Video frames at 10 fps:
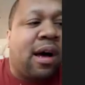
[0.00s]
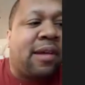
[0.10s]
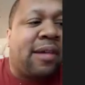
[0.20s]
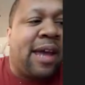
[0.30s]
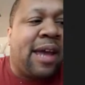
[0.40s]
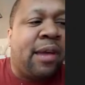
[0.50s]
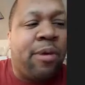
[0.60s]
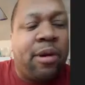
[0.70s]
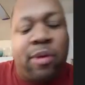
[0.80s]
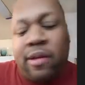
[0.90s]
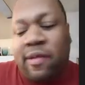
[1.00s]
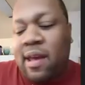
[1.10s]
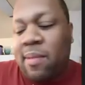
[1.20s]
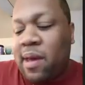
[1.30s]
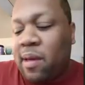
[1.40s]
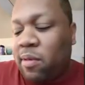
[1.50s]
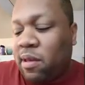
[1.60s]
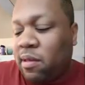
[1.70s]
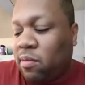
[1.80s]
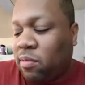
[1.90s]
Danny, what do you say, man? You
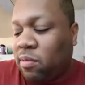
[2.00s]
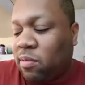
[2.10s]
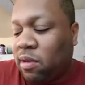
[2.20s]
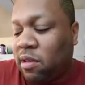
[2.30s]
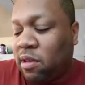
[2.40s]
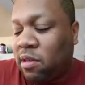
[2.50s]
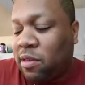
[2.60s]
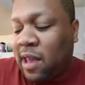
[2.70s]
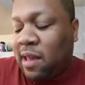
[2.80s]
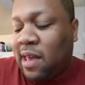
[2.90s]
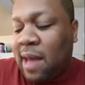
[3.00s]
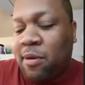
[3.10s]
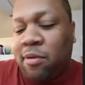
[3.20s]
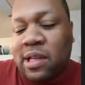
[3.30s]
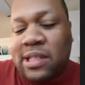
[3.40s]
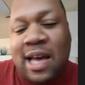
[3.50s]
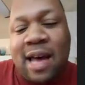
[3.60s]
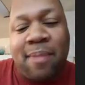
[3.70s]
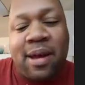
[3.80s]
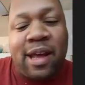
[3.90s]
think Cam Newton is signed
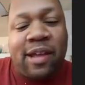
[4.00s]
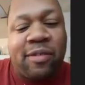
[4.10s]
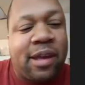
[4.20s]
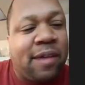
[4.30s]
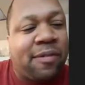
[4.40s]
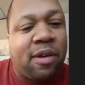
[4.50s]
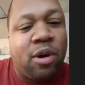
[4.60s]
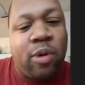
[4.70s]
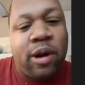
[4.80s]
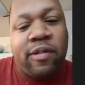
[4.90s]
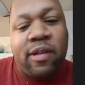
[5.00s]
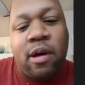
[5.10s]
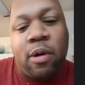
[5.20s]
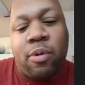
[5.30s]
by next week, and if so, where does he go?